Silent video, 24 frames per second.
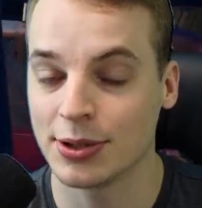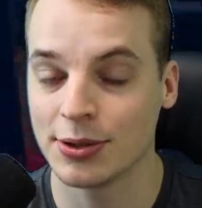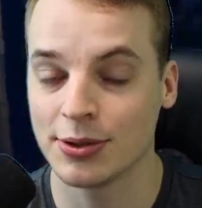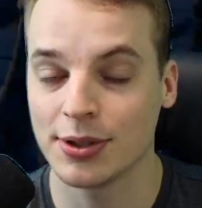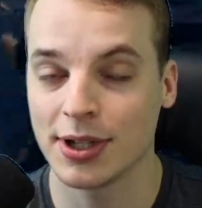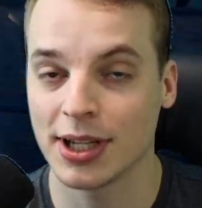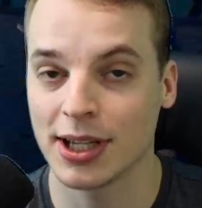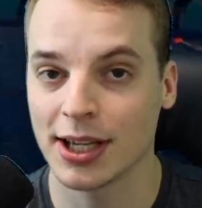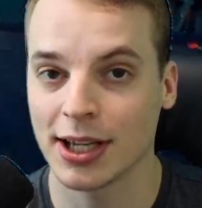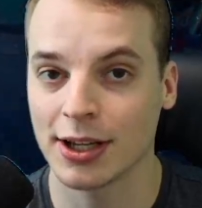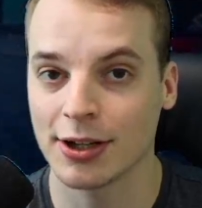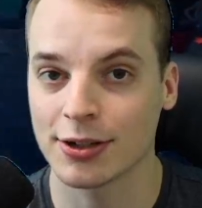you
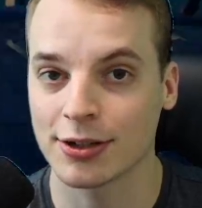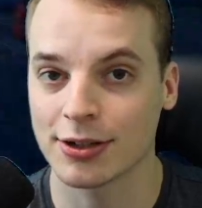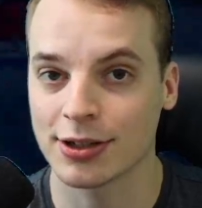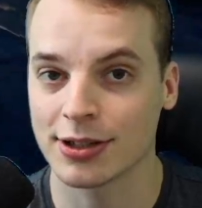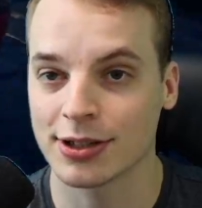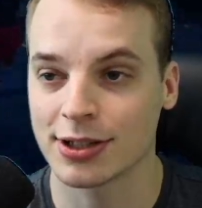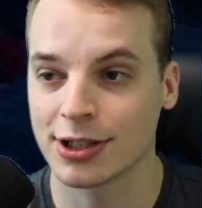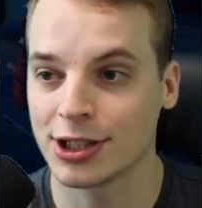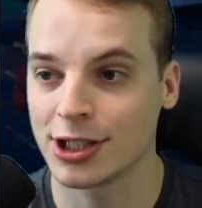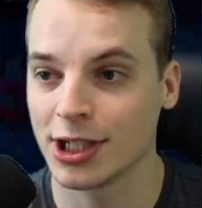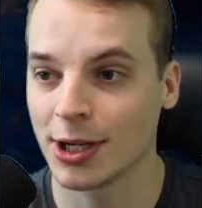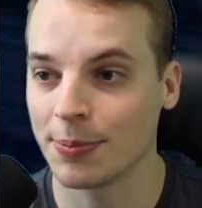can get your
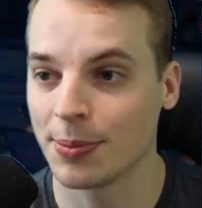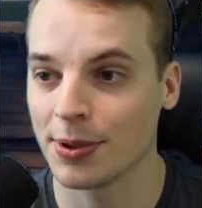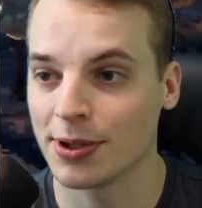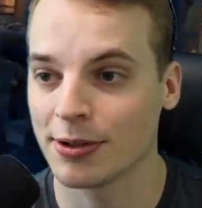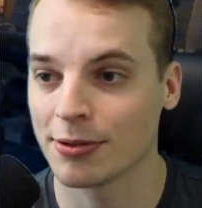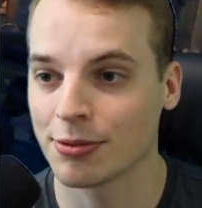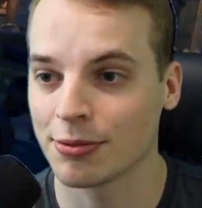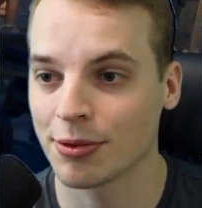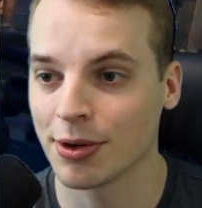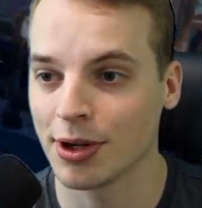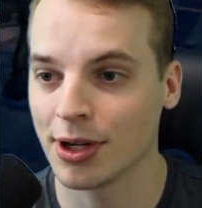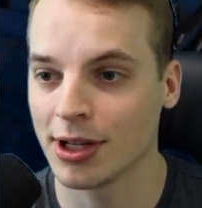ship
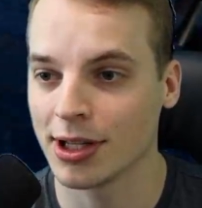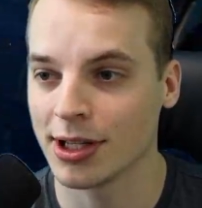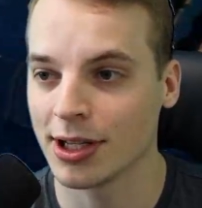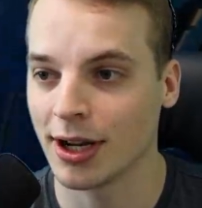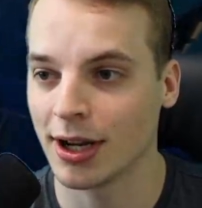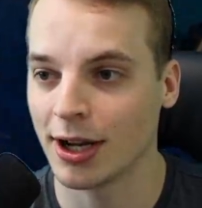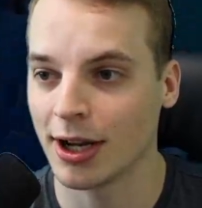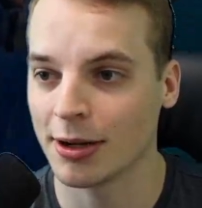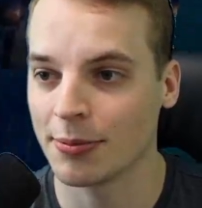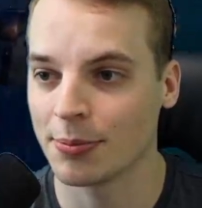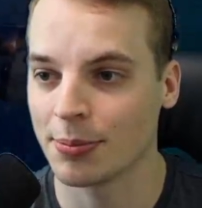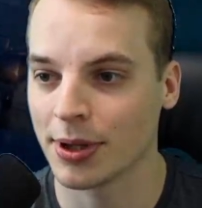into really
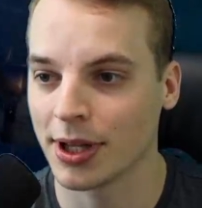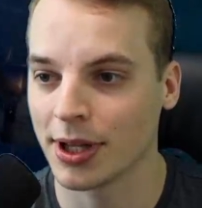odd